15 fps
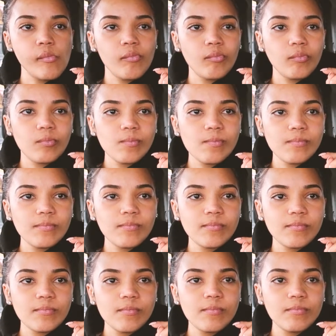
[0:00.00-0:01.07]

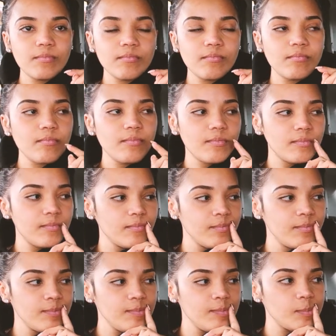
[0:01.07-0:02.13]

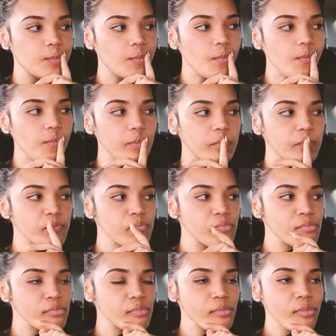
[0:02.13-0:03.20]

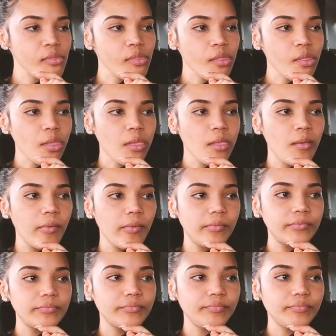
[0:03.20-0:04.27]

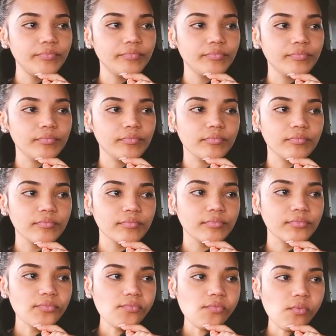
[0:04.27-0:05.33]

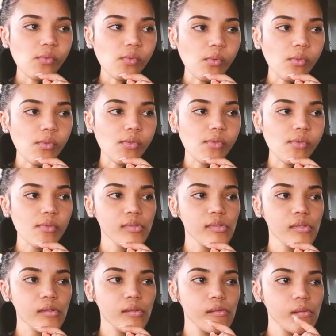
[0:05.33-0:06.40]

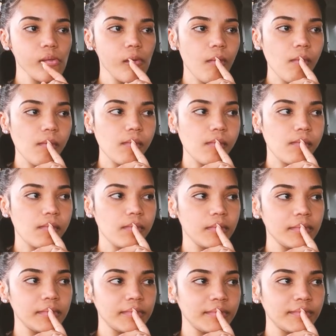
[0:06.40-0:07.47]

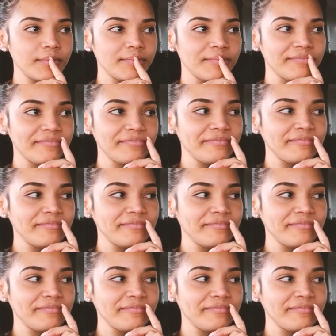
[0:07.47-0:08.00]
No words are spoken by the person on screen.